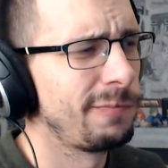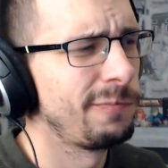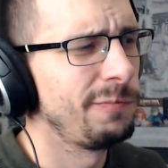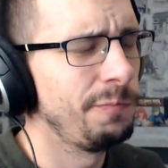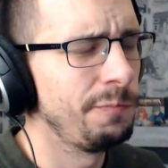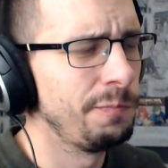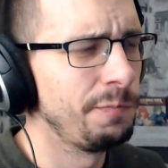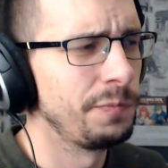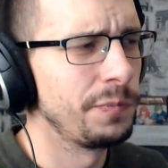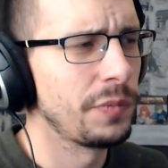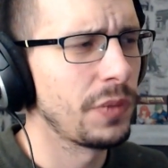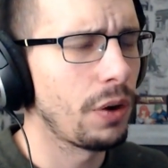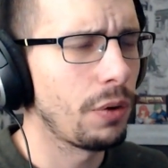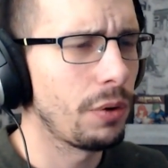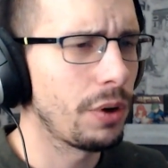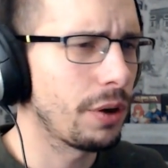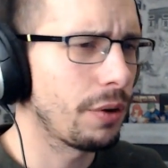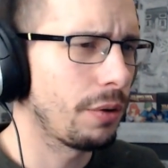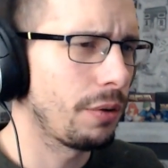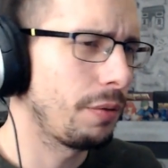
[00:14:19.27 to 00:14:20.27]

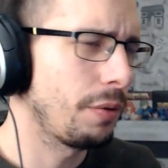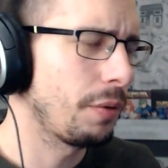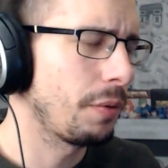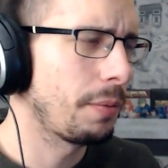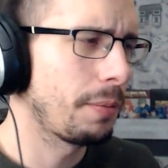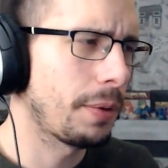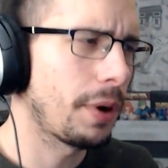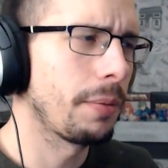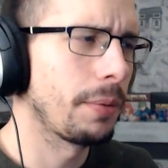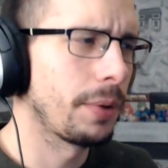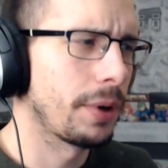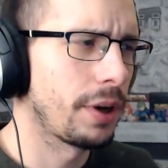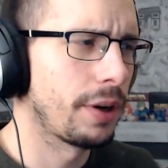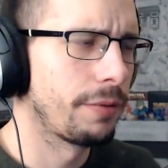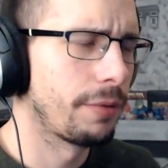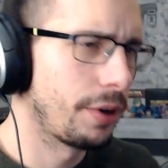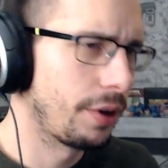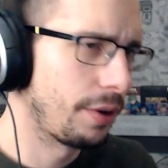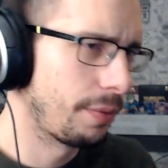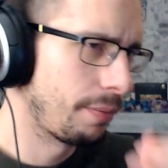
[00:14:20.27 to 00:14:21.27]
We'll probably
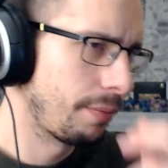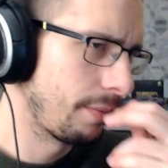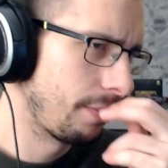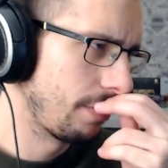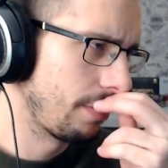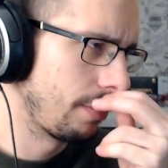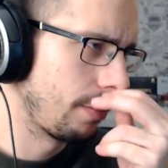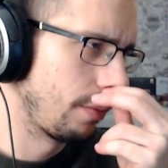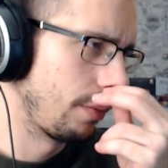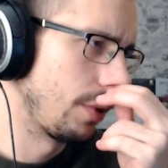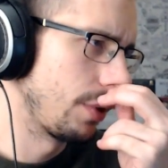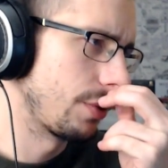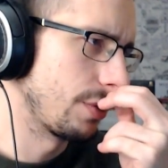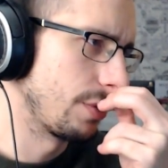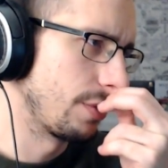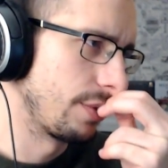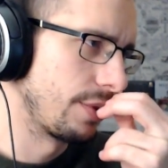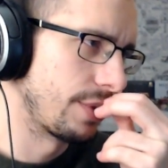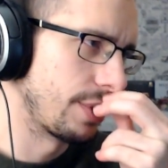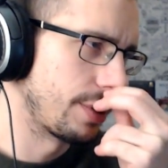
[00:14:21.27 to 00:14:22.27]
cover him as
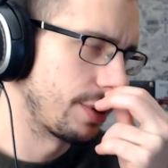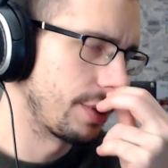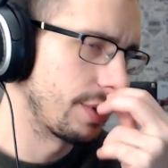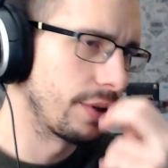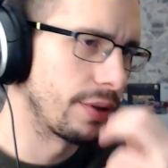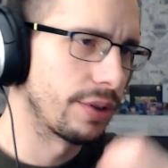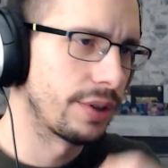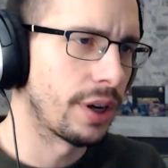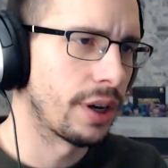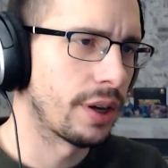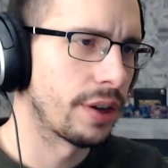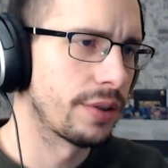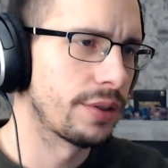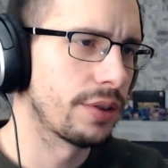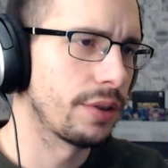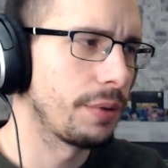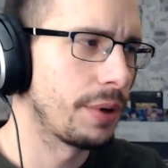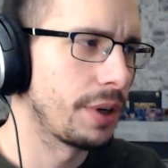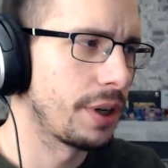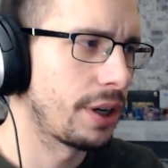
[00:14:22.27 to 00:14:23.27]
soon as I see the stats
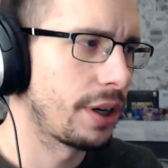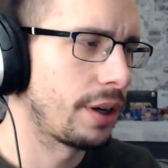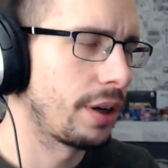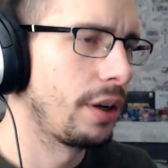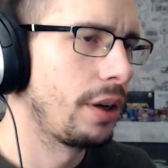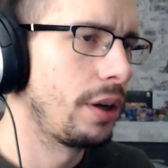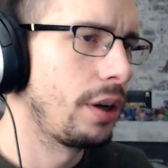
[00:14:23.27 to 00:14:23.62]
and whatnot.